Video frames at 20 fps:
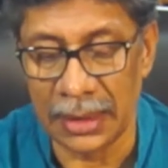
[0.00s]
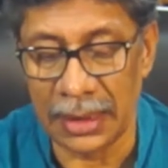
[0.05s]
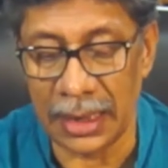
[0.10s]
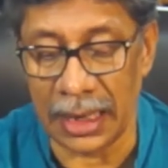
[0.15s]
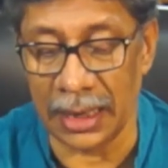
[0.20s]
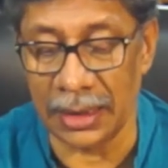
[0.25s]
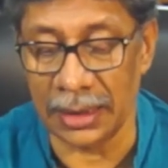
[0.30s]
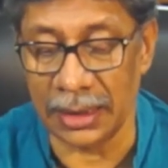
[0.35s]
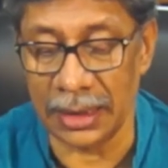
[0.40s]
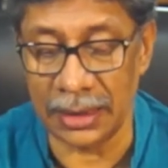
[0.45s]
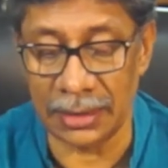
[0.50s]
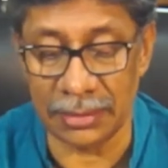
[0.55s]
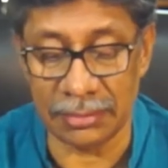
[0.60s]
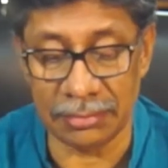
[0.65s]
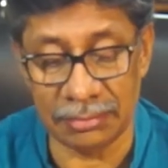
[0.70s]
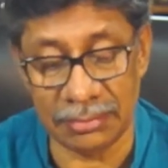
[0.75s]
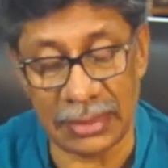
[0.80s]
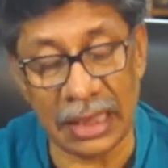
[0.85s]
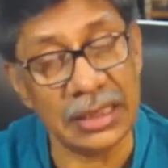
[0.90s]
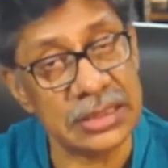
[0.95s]
And
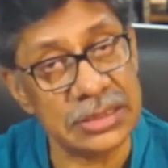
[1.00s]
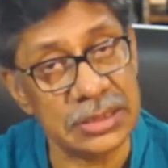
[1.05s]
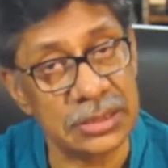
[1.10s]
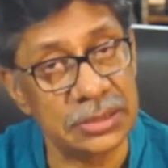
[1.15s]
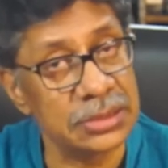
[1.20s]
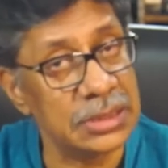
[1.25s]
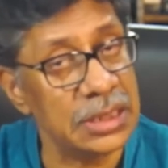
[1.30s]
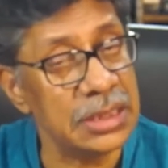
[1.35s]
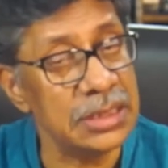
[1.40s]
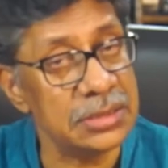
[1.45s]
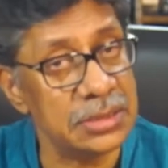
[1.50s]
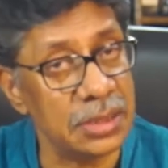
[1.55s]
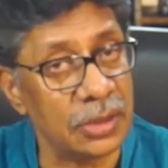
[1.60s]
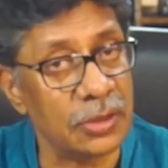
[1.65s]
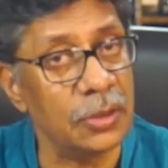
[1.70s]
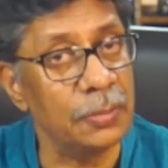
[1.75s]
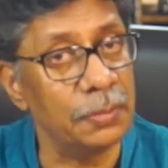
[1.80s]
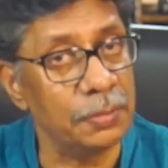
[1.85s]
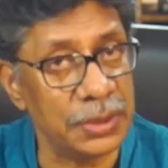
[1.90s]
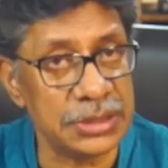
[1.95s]
that has changed the
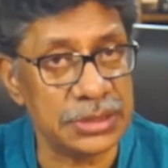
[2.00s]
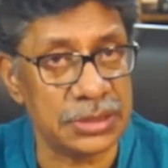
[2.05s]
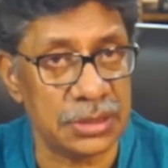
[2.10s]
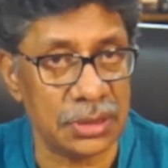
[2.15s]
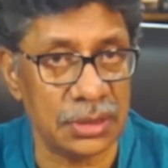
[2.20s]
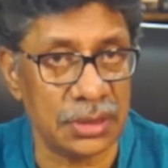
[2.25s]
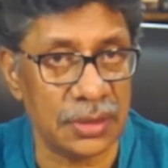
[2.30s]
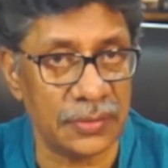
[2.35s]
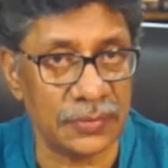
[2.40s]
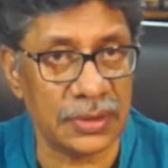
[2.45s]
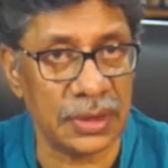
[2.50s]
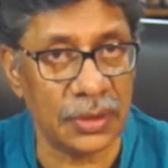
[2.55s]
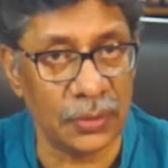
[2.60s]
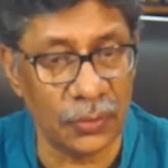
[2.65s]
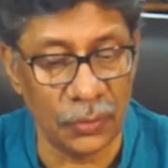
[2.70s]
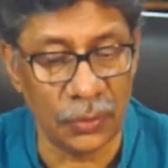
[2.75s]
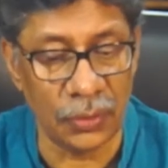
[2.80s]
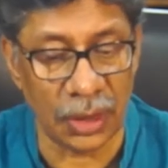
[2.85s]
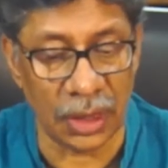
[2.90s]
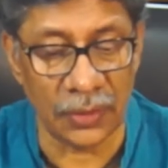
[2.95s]
complexion of the
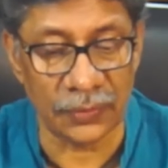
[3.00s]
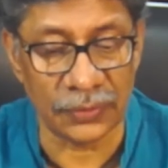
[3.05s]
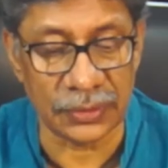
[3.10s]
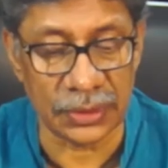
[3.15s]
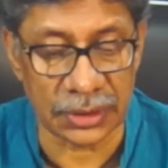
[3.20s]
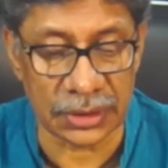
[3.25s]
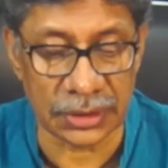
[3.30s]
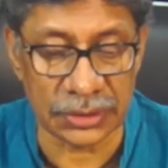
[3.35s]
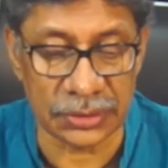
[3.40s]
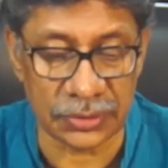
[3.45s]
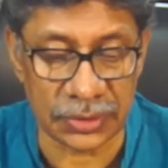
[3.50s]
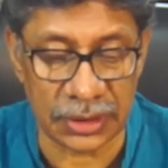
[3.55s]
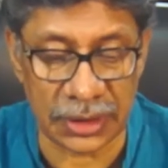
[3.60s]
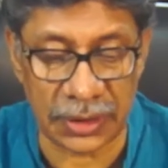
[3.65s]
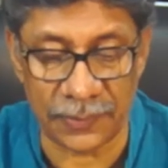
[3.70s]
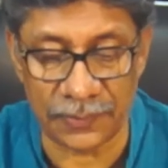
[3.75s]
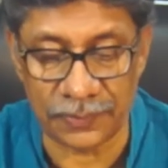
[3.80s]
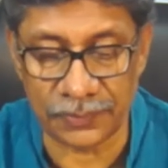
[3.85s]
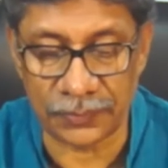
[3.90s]
whole of the country.